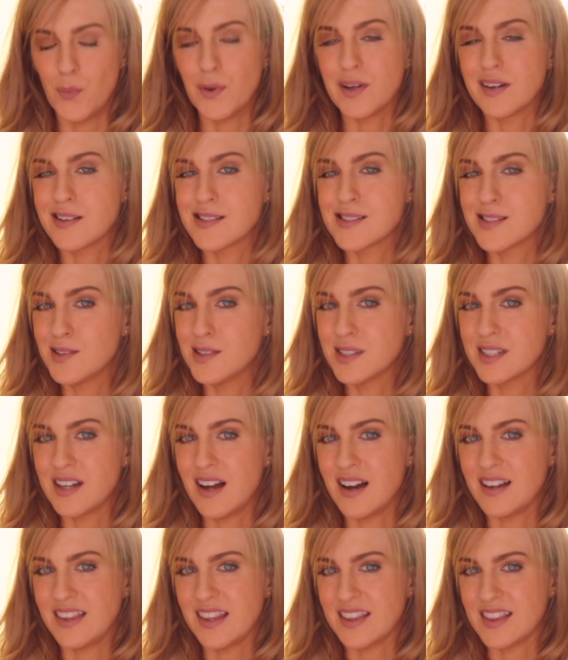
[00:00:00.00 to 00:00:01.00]
When I saw
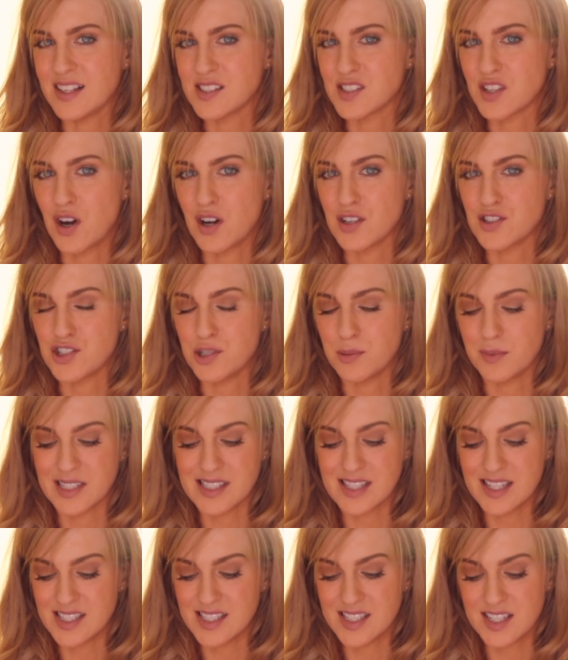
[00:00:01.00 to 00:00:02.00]
online that this costume
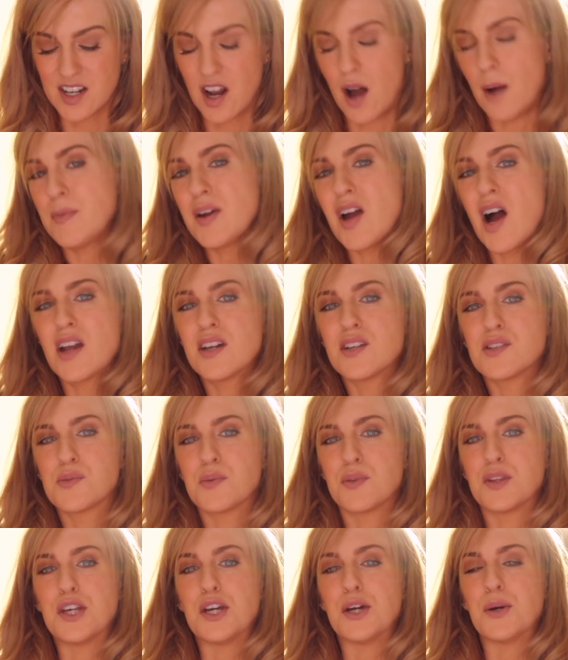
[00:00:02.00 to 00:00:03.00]
existed, I'll be honest
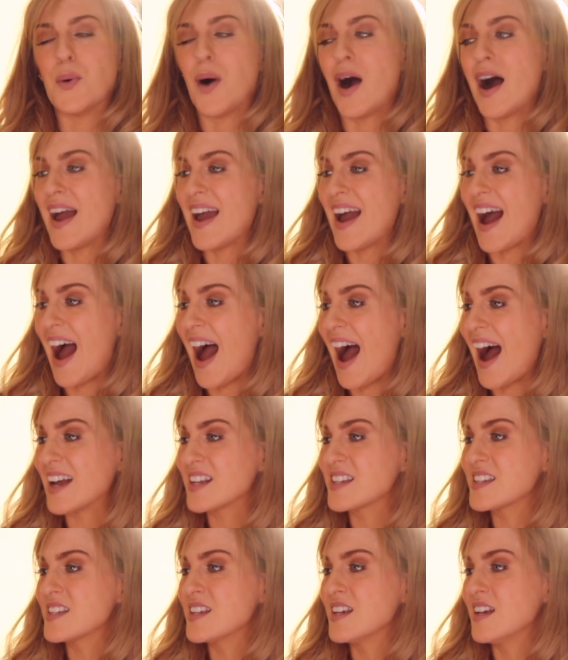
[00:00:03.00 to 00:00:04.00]
with you, I had
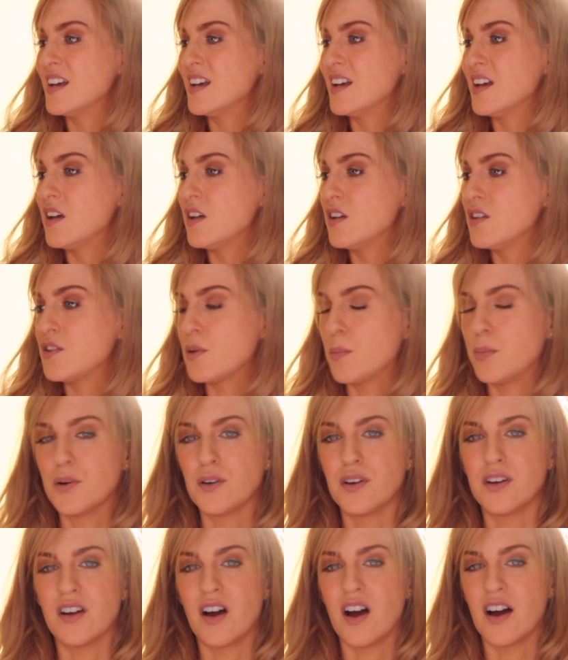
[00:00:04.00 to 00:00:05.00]
to put
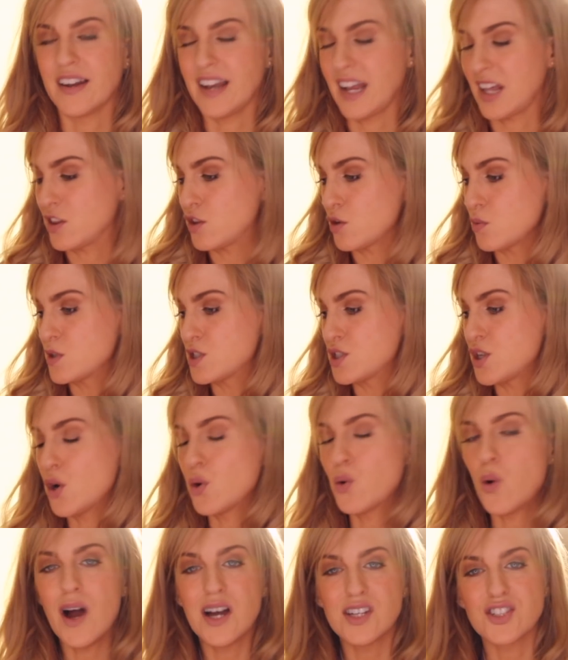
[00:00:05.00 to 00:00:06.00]
it on. Like, there was no
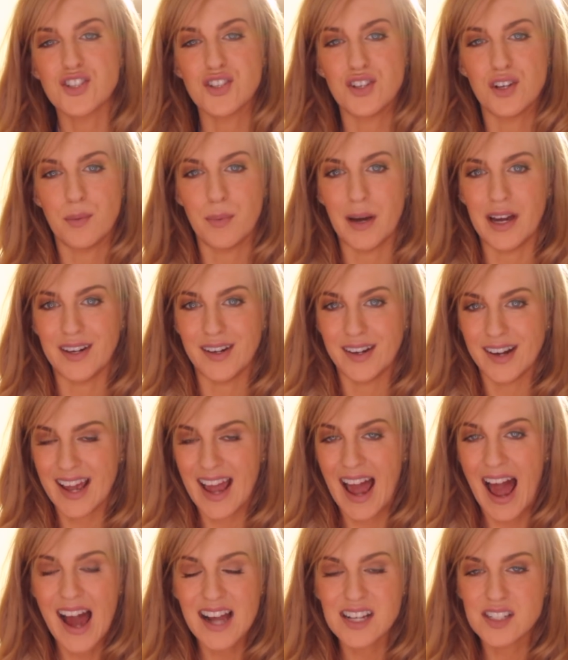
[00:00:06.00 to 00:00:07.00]
question about it. I
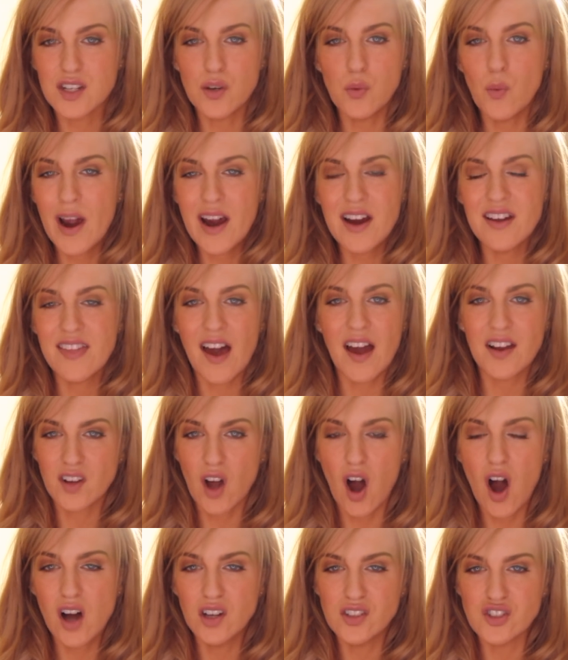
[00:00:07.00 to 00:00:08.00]
had to wear that
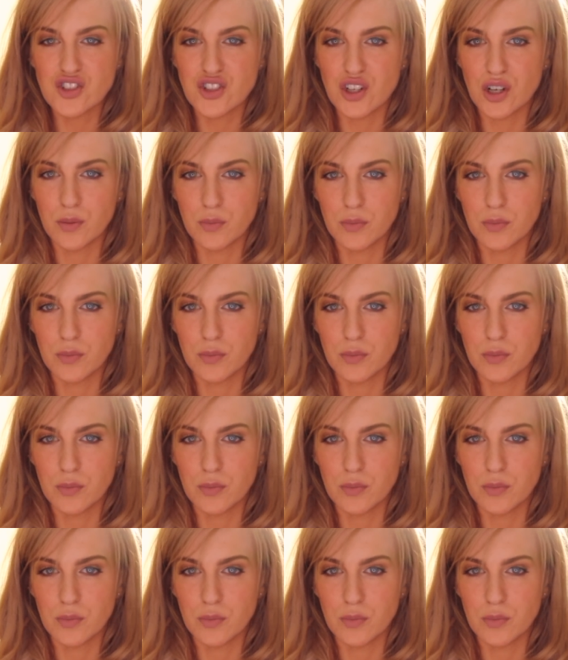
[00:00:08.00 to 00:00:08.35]
costume.